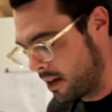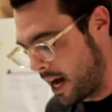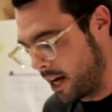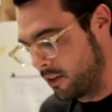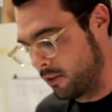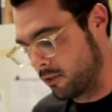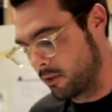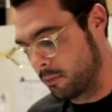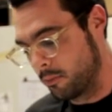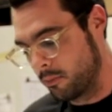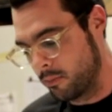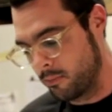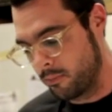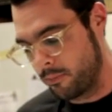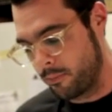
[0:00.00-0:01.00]
I use
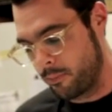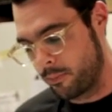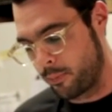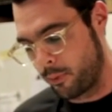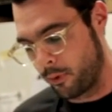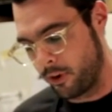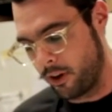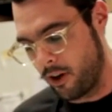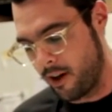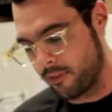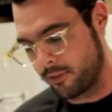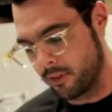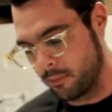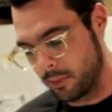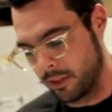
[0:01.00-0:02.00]
them pretty
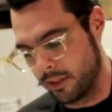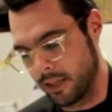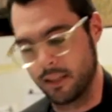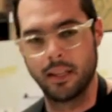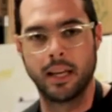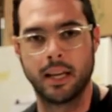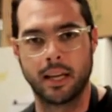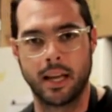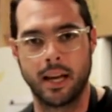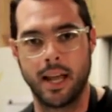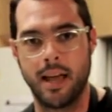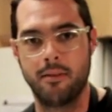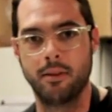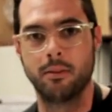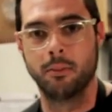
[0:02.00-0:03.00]
often, but they, they get kind
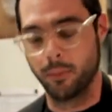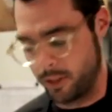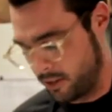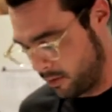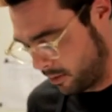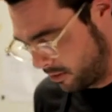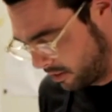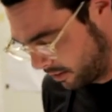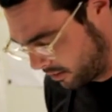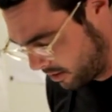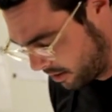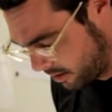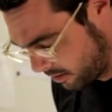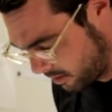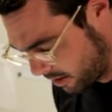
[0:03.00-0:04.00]
of heavy when you're doing
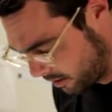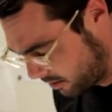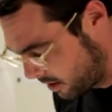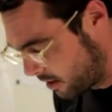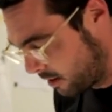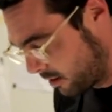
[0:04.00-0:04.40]
60 of these things.